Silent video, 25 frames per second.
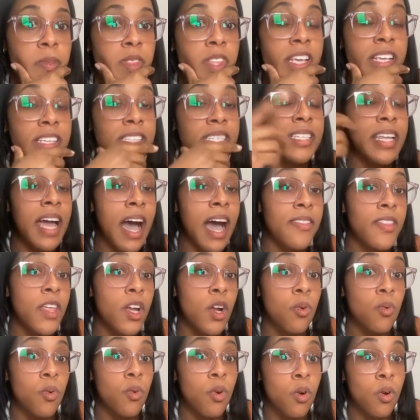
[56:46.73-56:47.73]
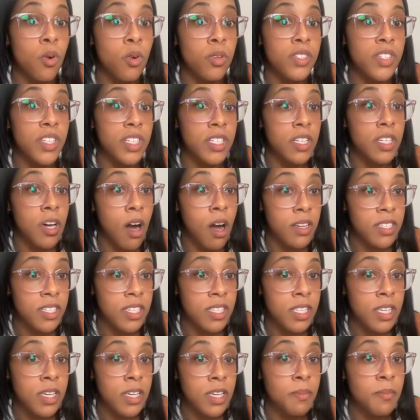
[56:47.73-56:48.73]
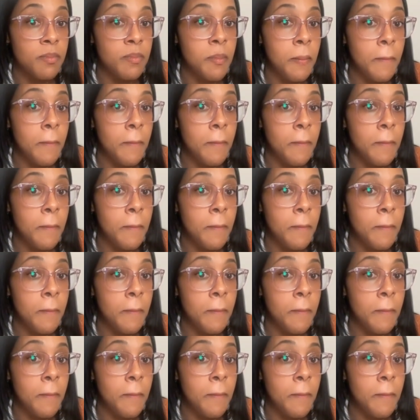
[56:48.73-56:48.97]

it's not their role to talk to them,